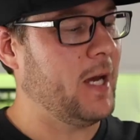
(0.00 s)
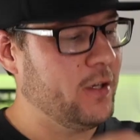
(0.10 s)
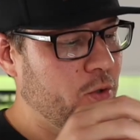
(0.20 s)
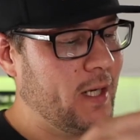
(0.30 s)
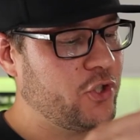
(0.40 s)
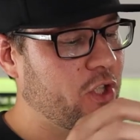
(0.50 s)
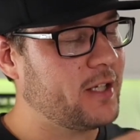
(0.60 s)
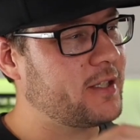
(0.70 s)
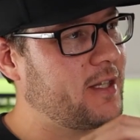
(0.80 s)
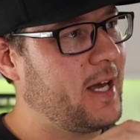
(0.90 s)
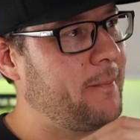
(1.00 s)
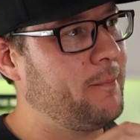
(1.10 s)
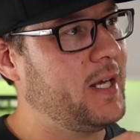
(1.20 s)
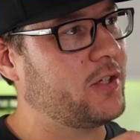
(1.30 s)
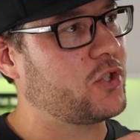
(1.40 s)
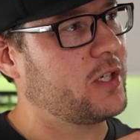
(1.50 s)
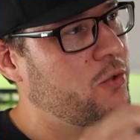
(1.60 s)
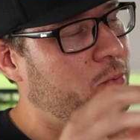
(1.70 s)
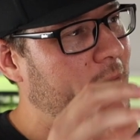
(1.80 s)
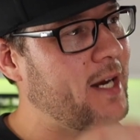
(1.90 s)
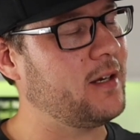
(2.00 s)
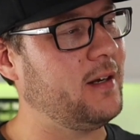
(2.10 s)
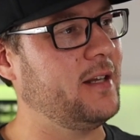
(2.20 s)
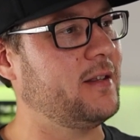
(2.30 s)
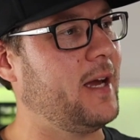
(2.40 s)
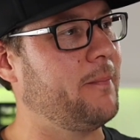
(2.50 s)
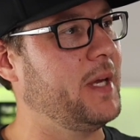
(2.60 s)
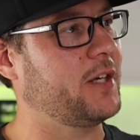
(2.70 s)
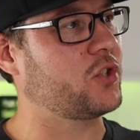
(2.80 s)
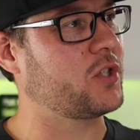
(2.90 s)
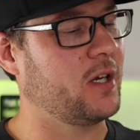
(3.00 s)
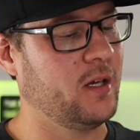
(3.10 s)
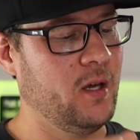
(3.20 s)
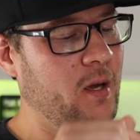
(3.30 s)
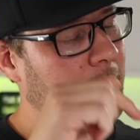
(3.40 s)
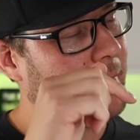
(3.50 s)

you adjust that mixture. You regulate that mixture by